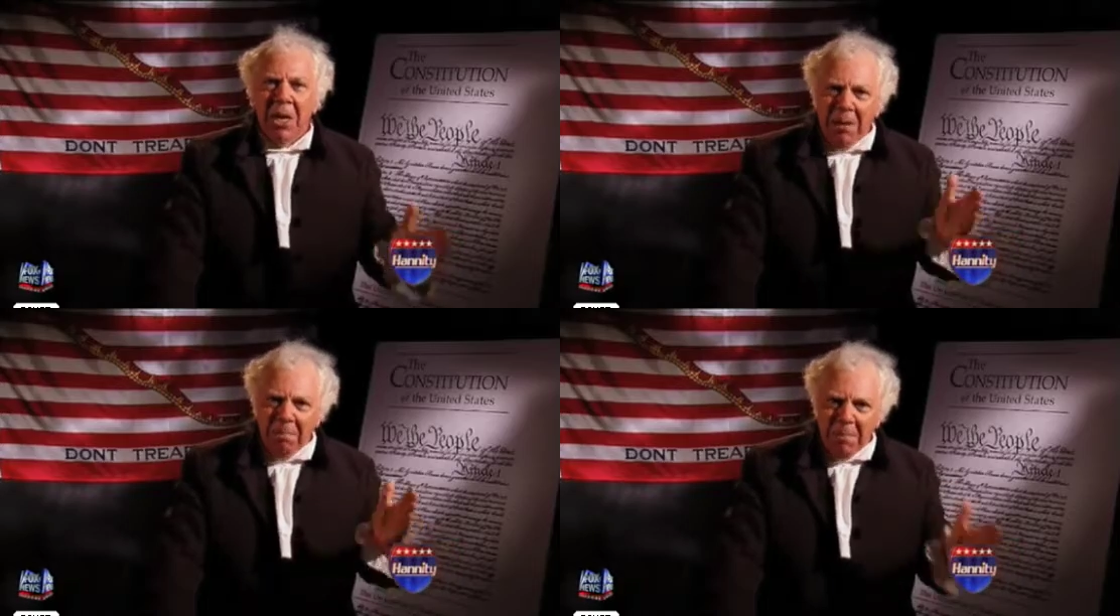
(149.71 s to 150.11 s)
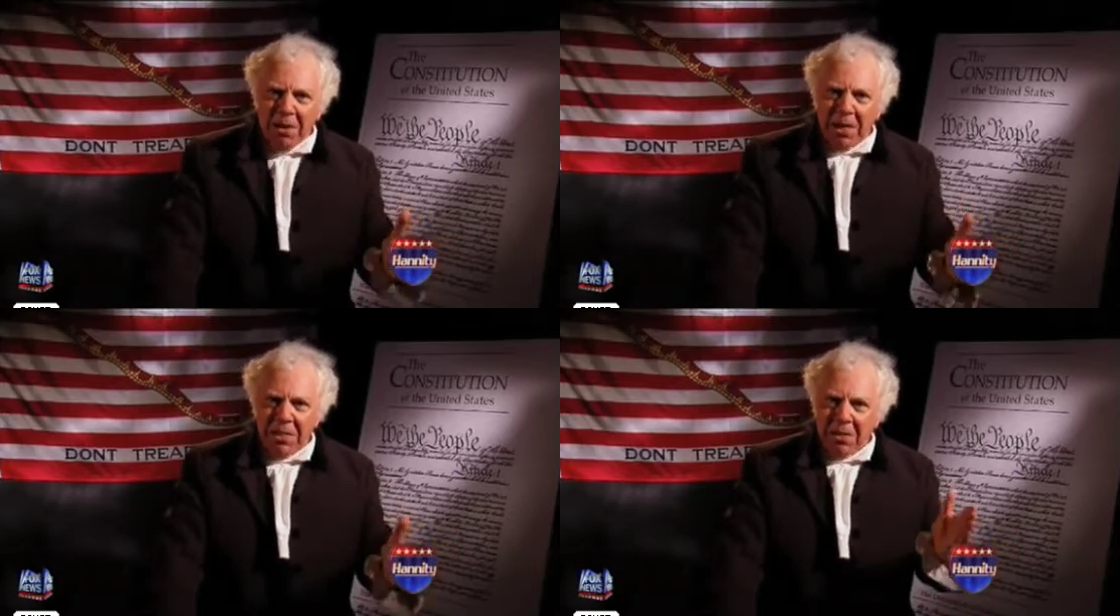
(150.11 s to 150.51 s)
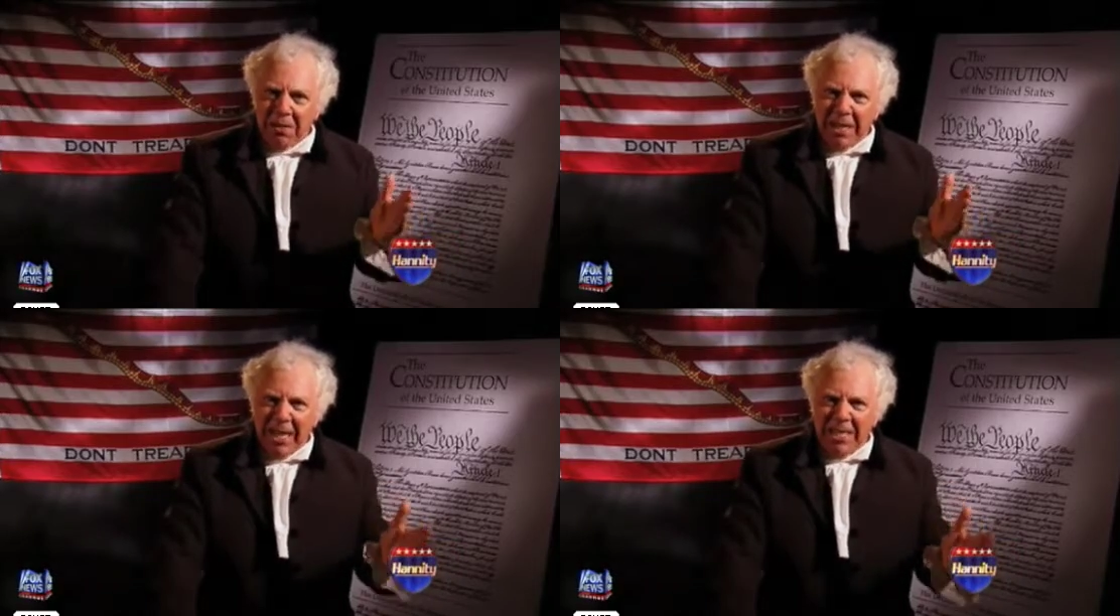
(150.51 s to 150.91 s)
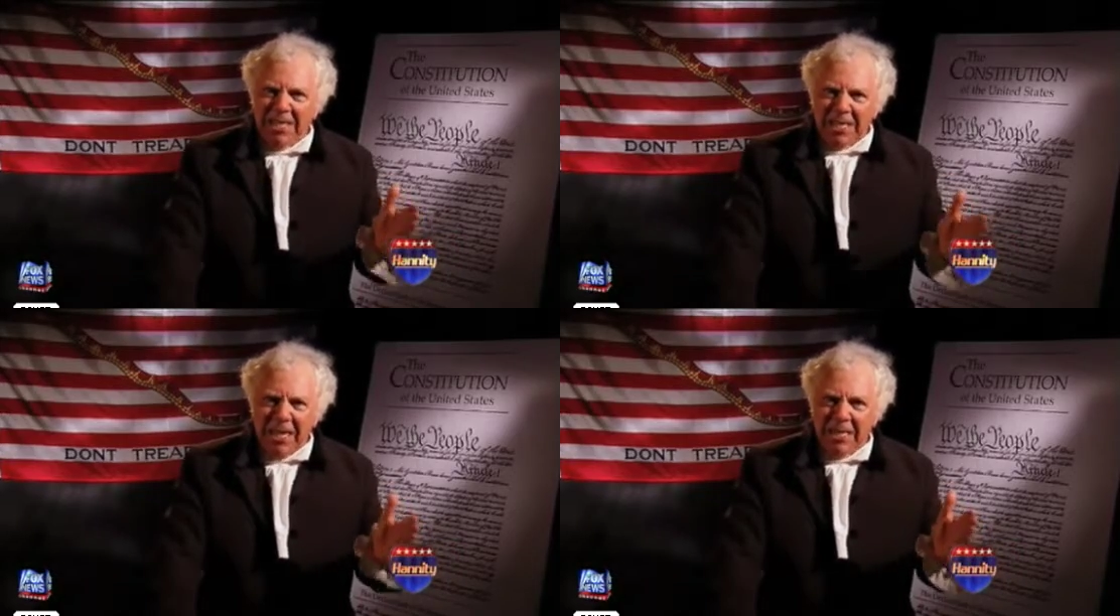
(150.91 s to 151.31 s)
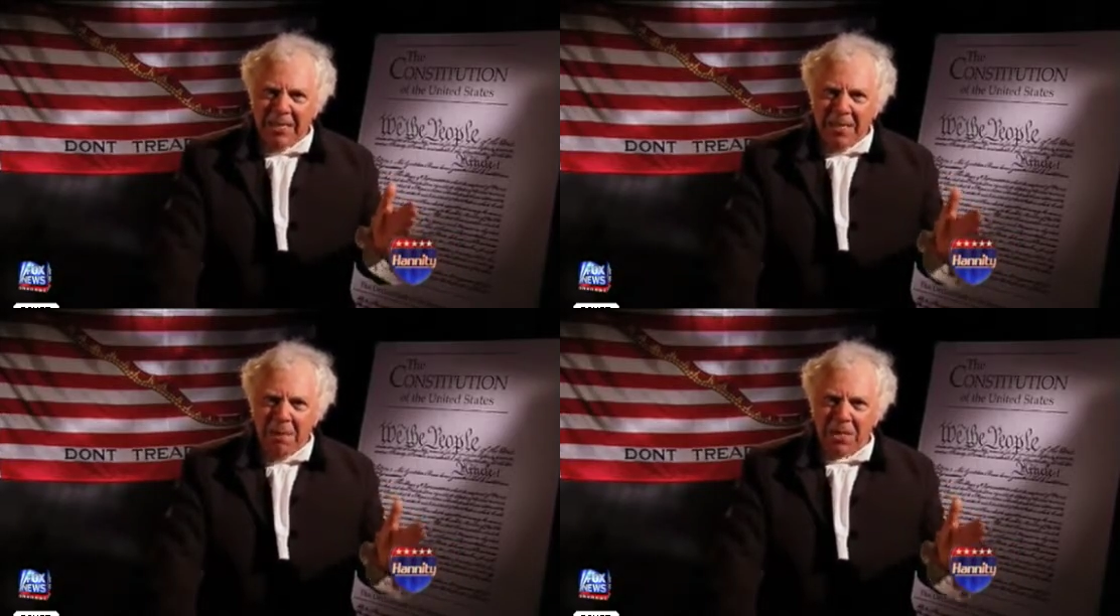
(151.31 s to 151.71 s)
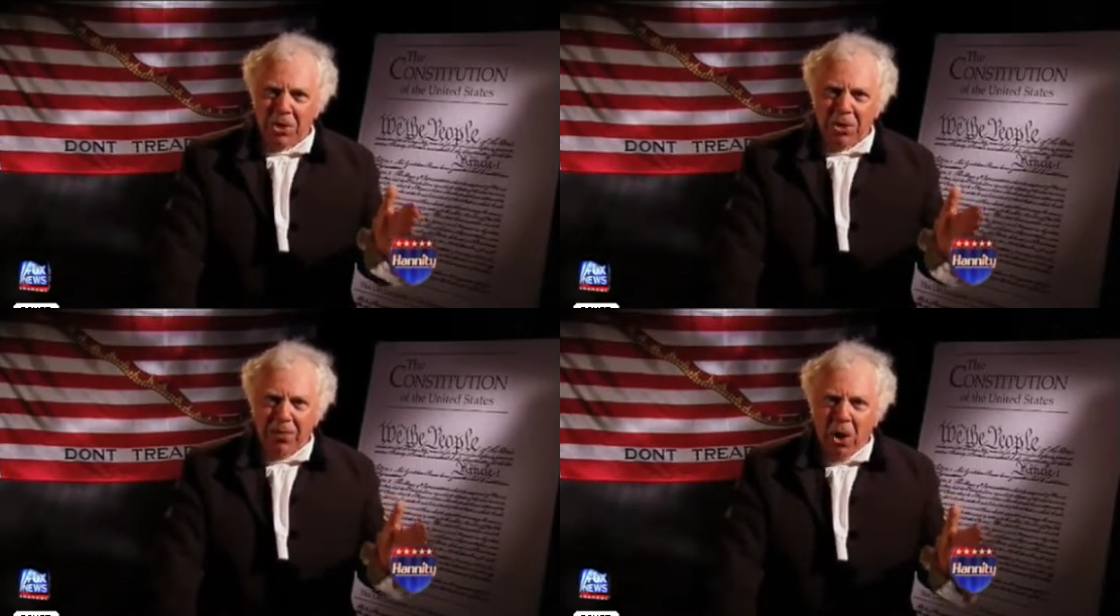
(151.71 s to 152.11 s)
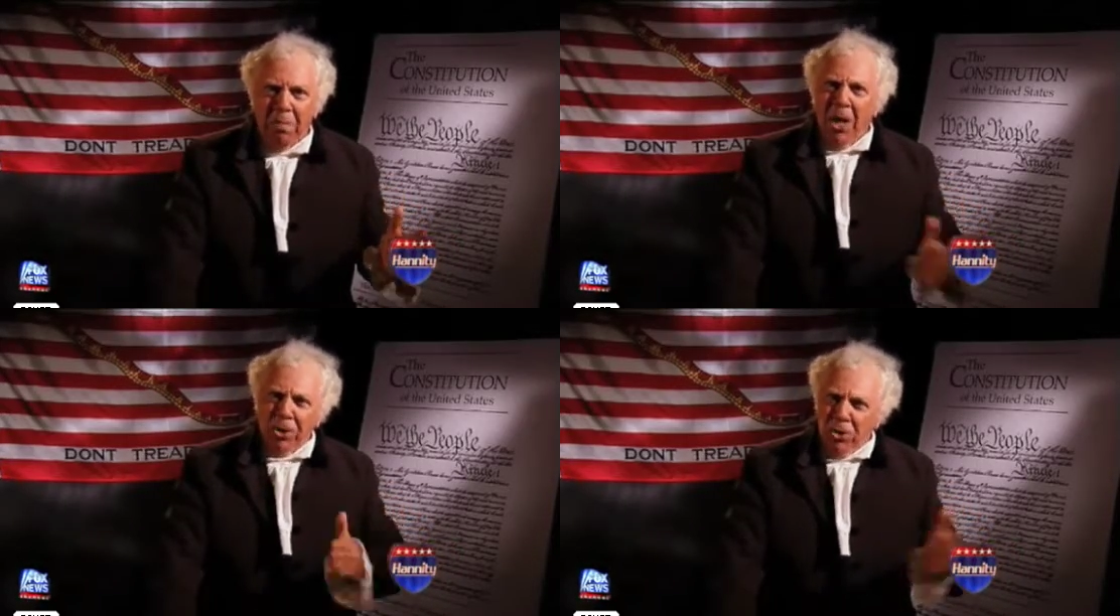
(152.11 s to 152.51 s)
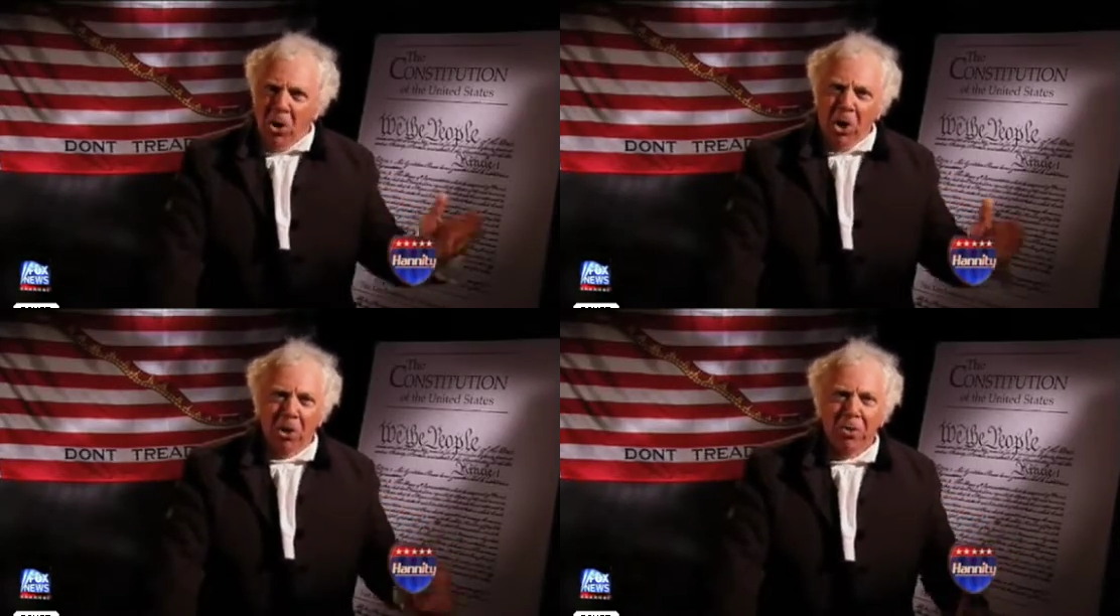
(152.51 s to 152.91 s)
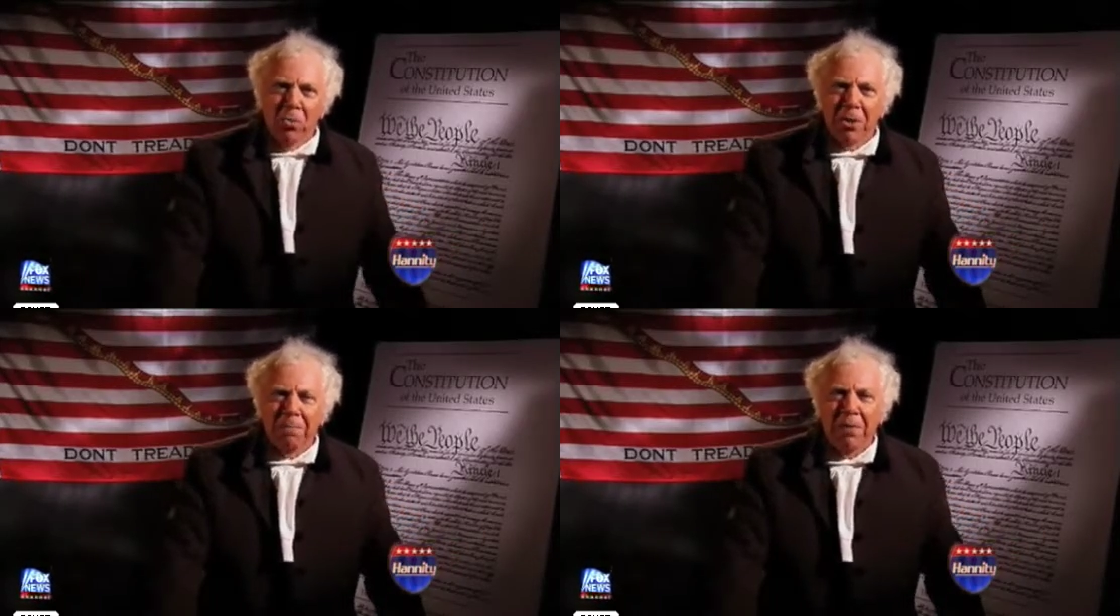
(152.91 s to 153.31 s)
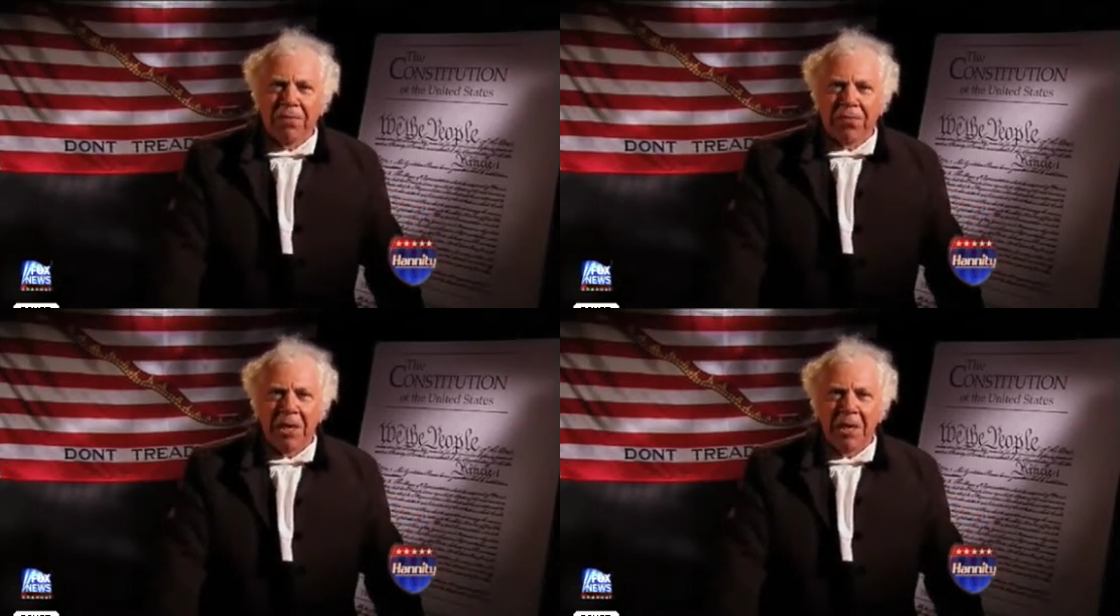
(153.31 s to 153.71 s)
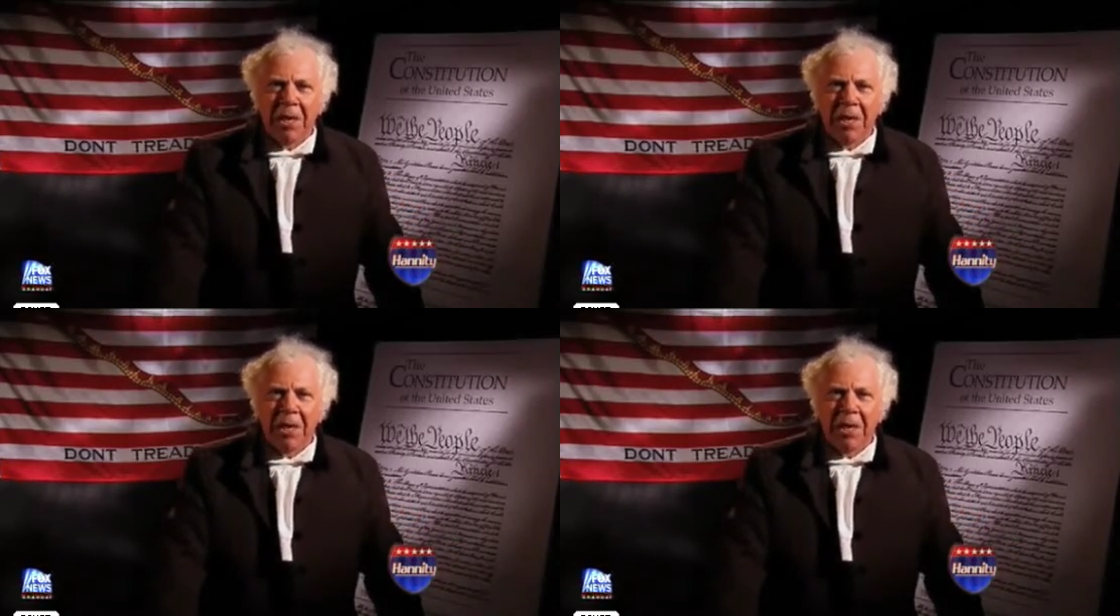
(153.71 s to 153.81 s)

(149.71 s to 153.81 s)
Americans are again sending the message of hope to all who would be free.